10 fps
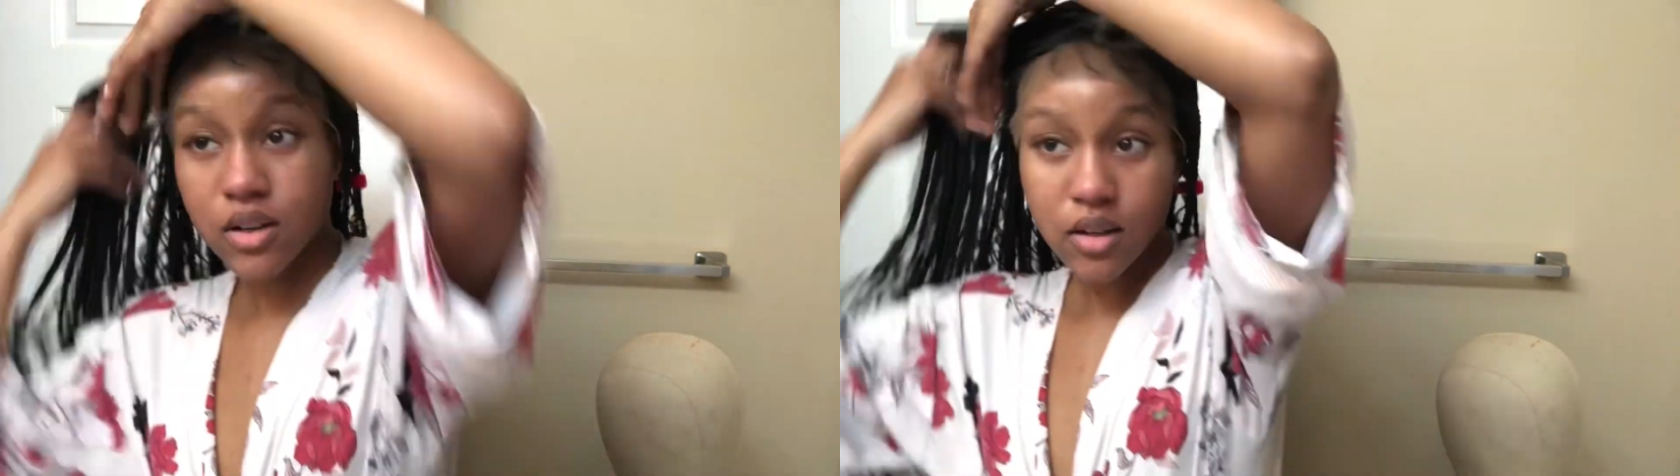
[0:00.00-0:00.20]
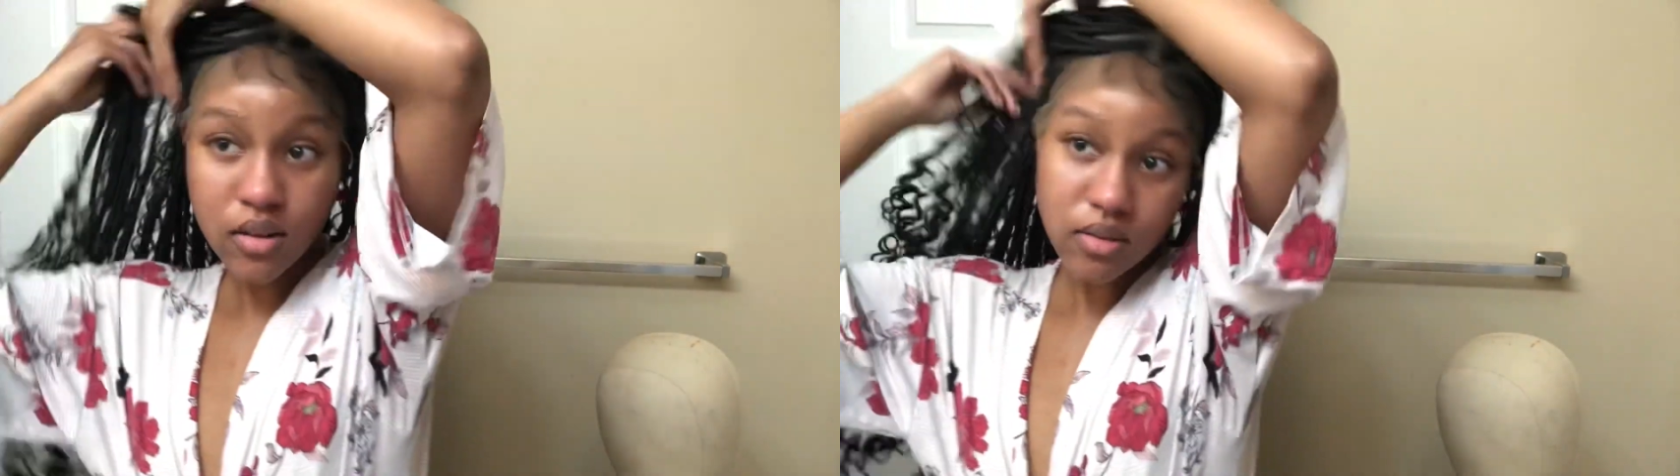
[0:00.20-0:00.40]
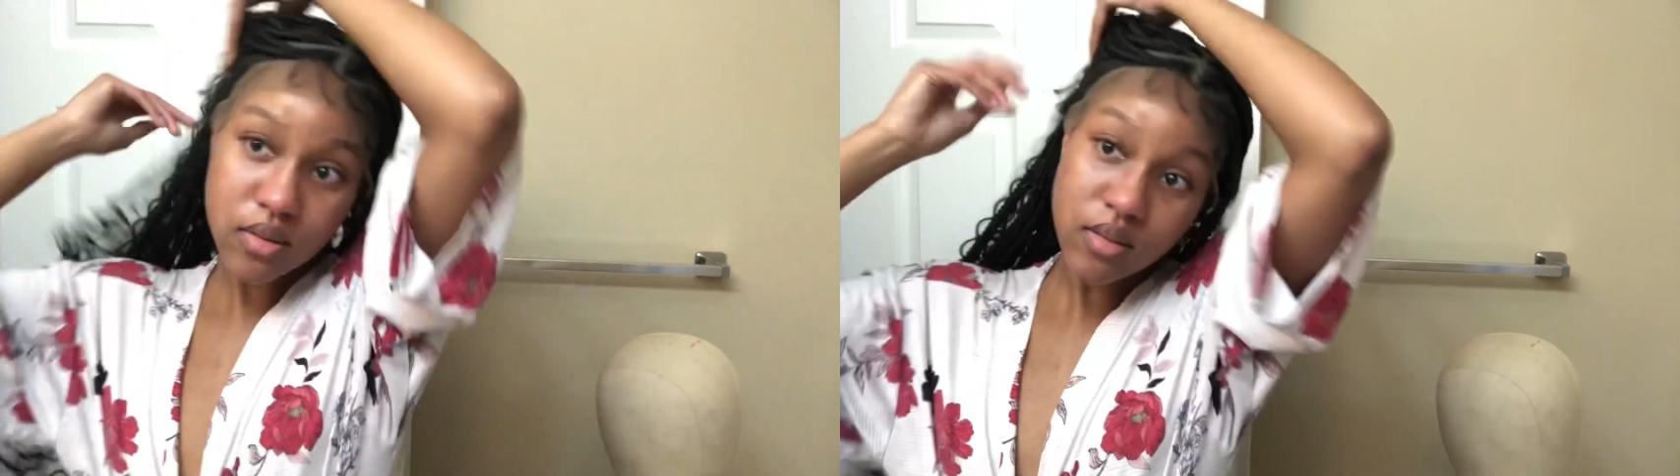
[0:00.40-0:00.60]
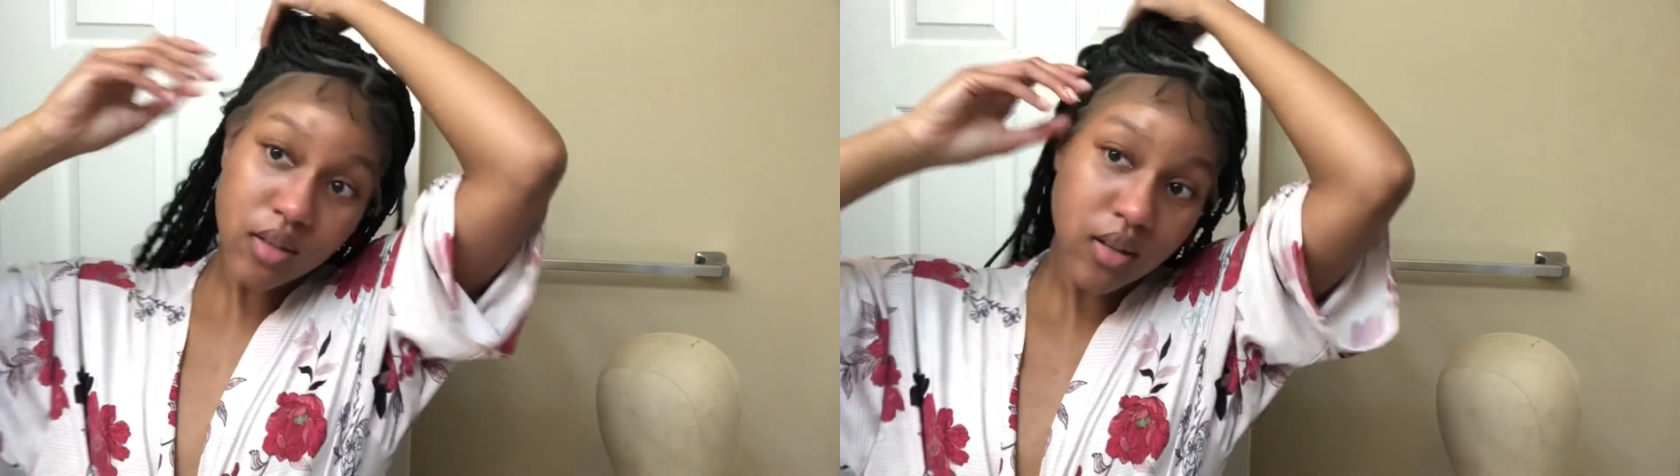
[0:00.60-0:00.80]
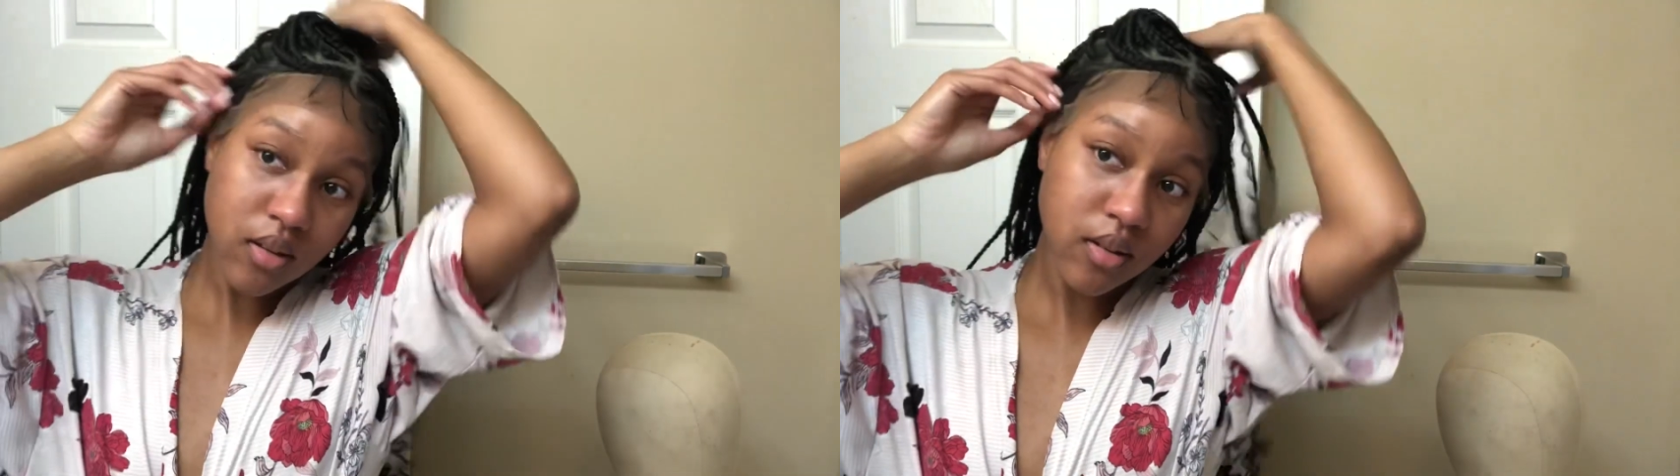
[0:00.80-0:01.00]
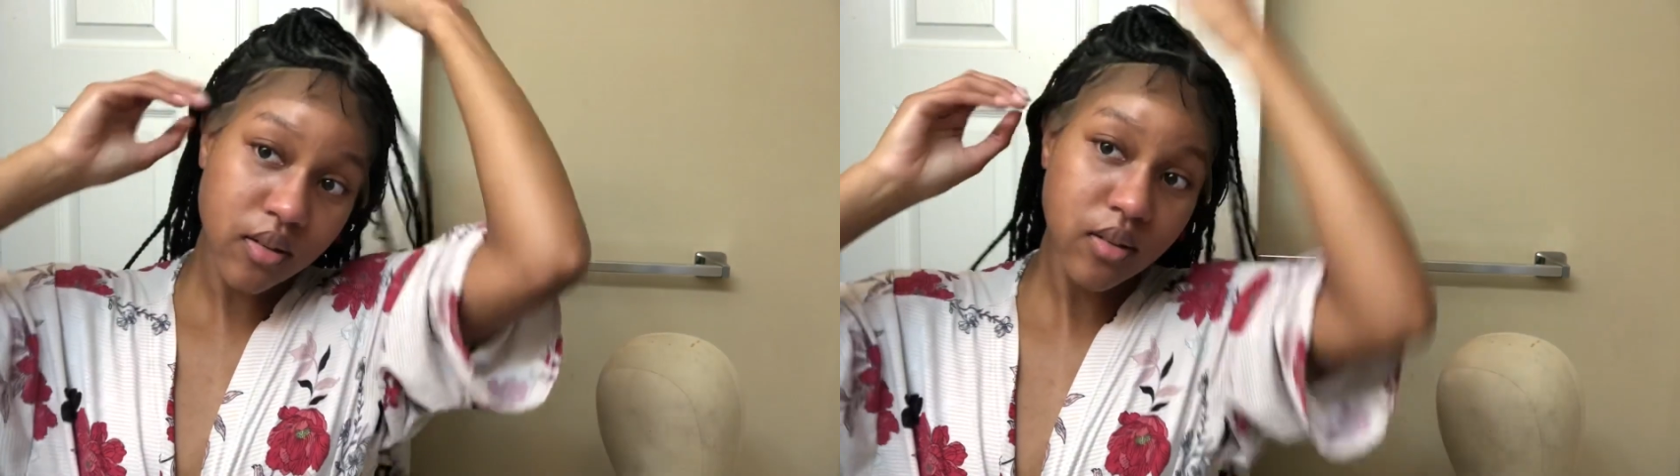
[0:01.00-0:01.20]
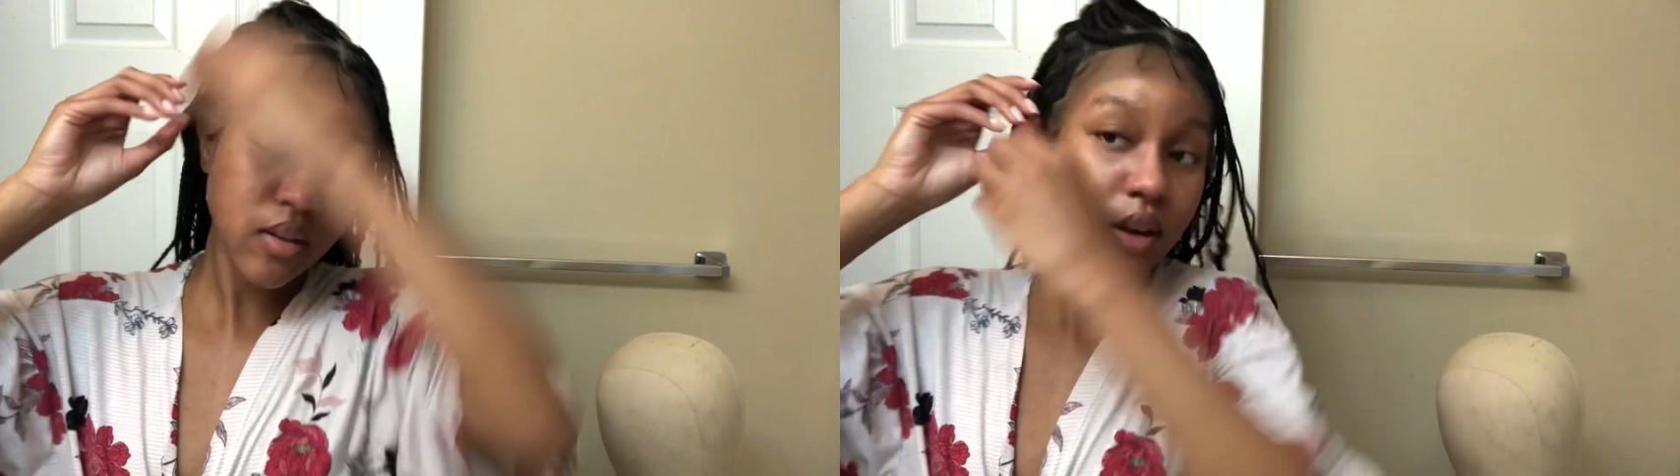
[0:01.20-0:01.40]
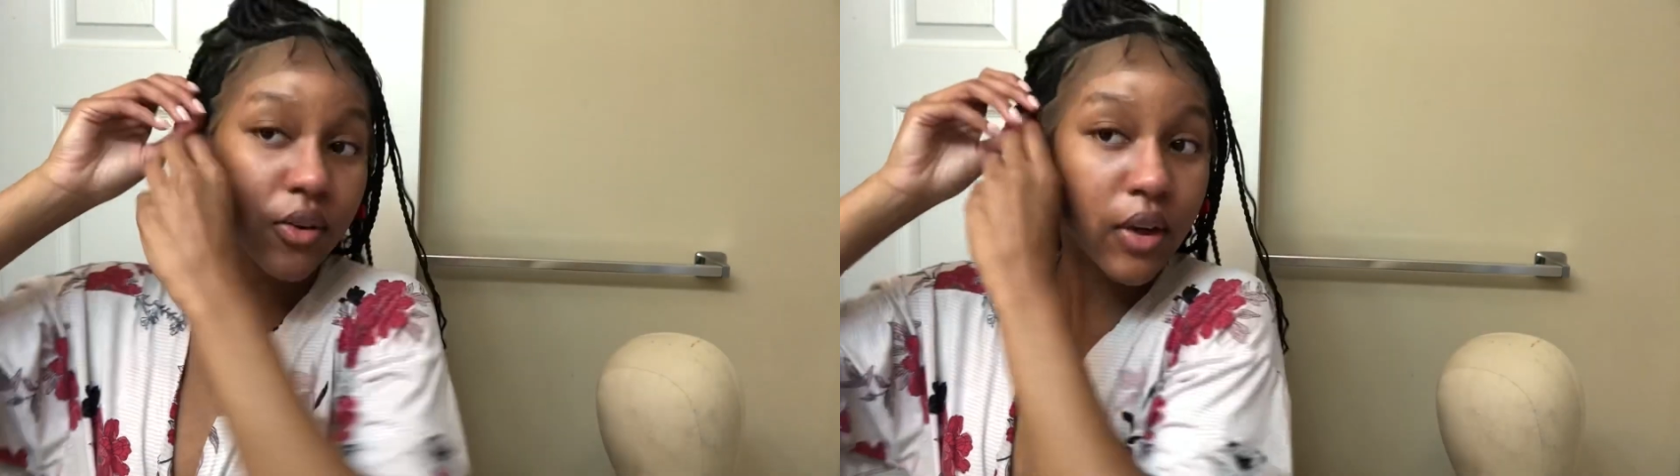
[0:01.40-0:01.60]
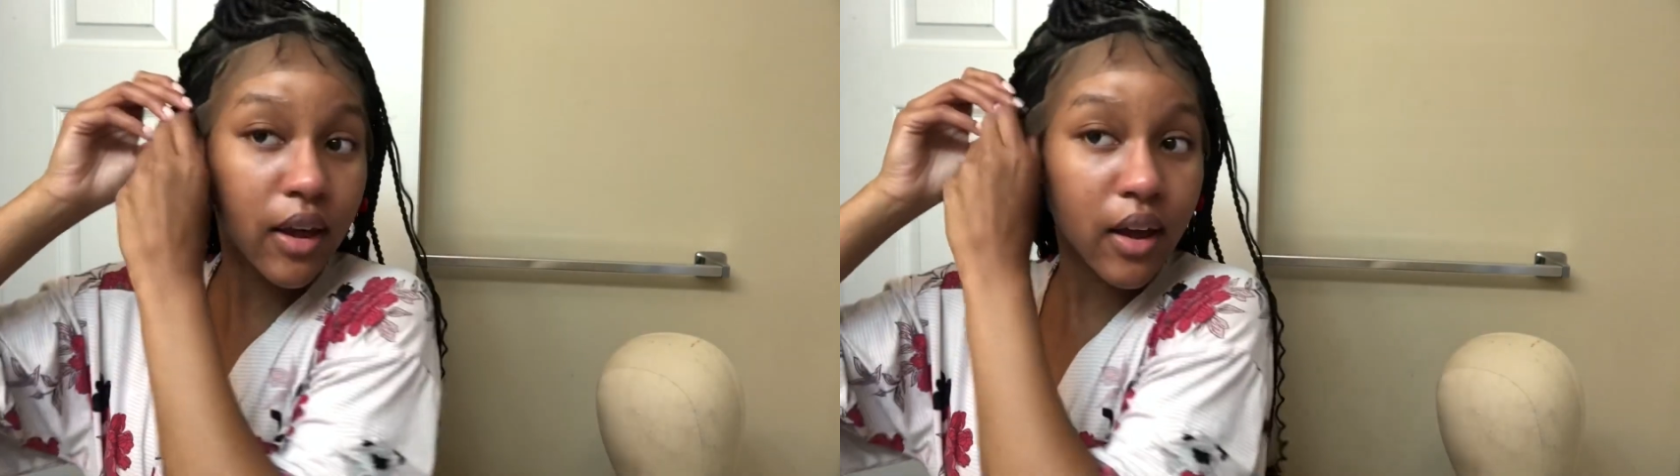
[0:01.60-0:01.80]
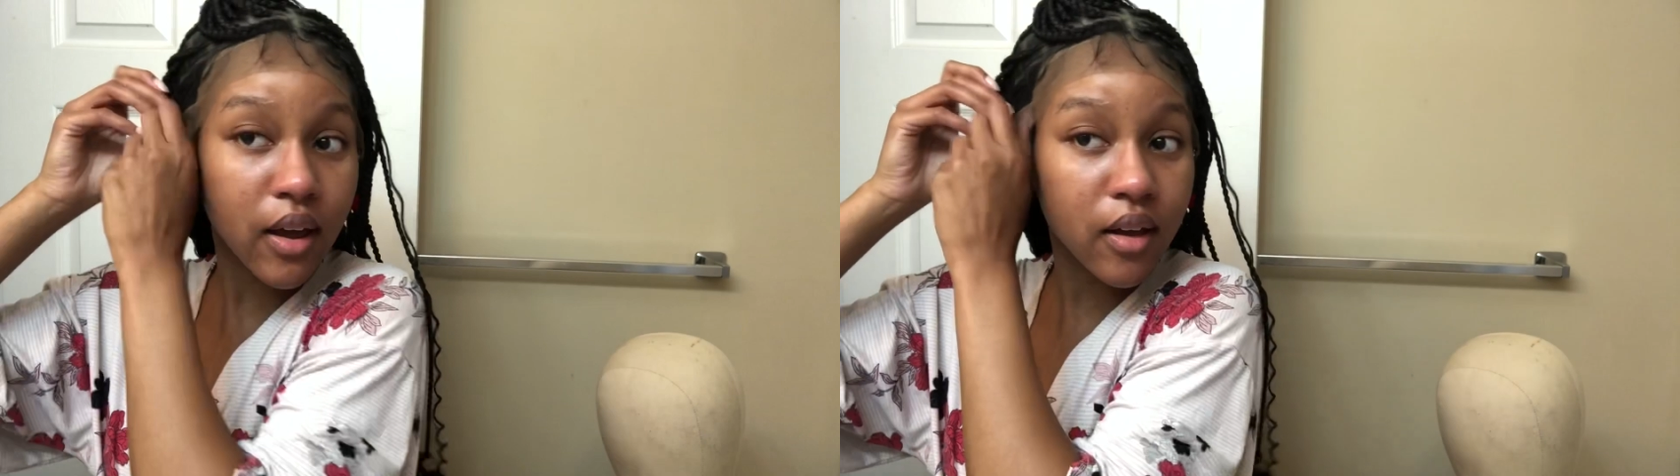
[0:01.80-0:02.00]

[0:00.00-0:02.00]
is. Okay.